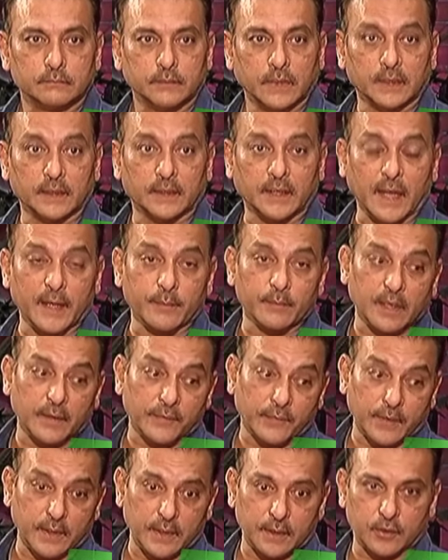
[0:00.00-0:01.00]
By the time they
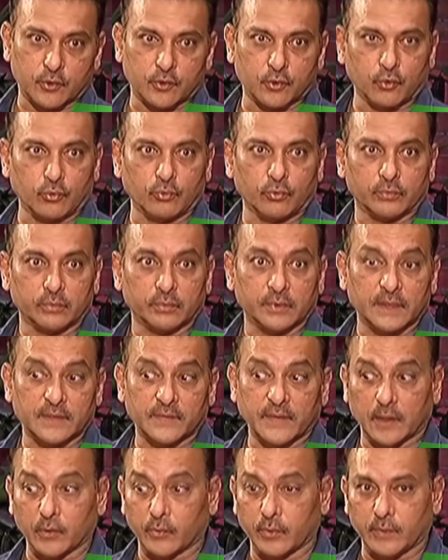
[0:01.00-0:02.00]
finish two, this
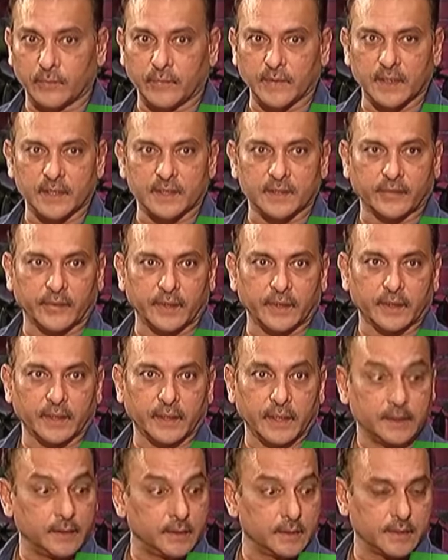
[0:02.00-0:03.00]
fellow will finish three
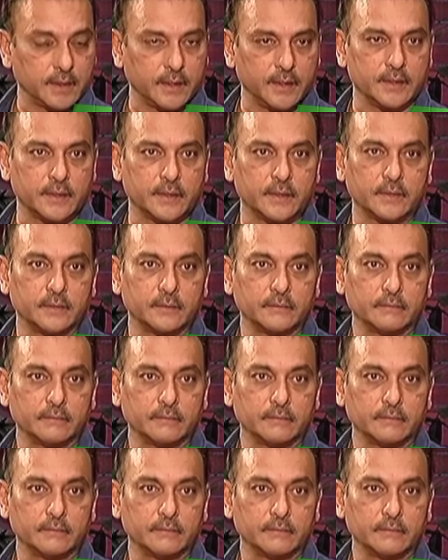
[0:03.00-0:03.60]
at this age.